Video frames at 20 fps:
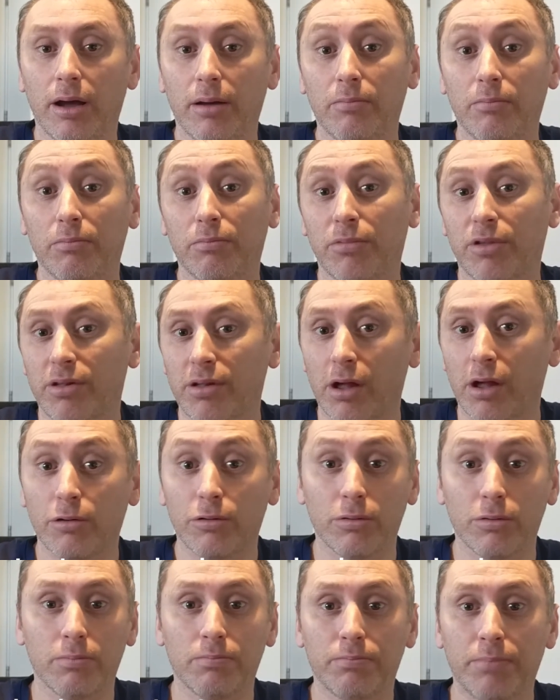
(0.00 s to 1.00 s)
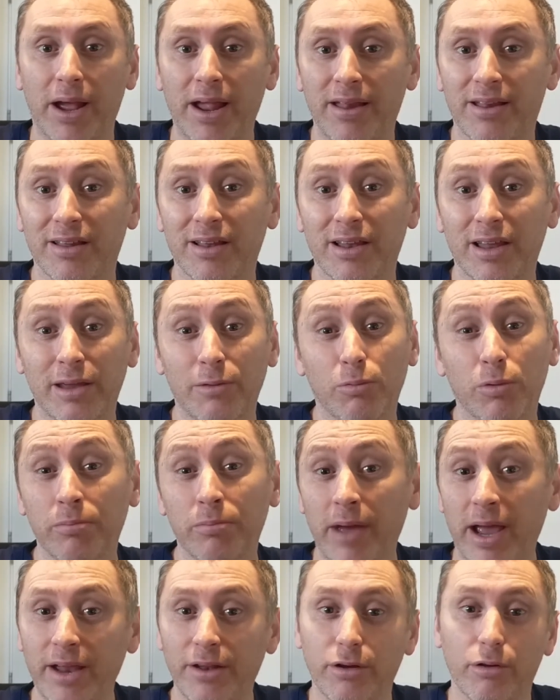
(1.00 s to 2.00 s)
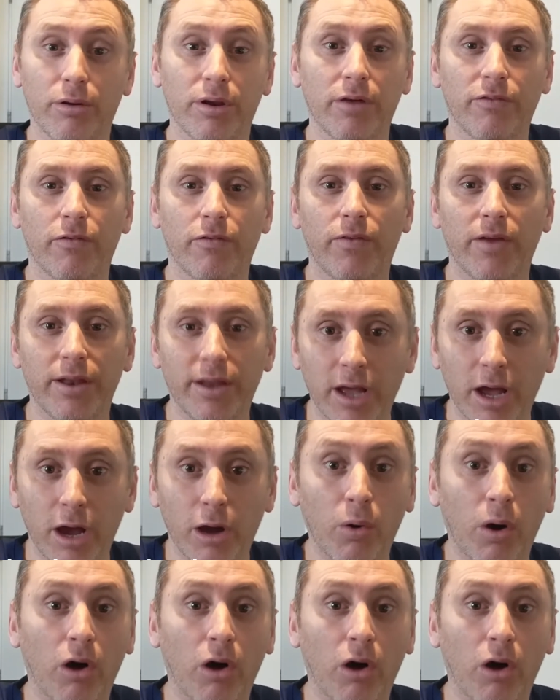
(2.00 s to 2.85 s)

So basically we may do another video